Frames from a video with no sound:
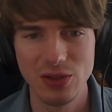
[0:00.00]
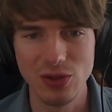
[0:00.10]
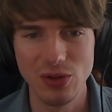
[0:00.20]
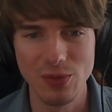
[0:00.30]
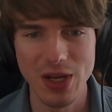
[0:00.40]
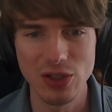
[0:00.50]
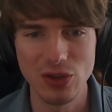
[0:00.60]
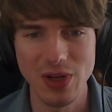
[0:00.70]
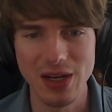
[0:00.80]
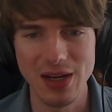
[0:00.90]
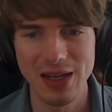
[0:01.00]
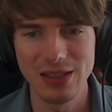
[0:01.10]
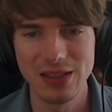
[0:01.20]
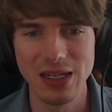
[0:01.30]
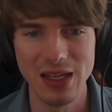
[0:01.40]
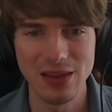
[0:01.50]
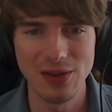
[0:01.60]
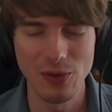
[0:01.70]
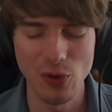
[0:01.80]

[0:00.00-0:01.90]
to the registry index to get the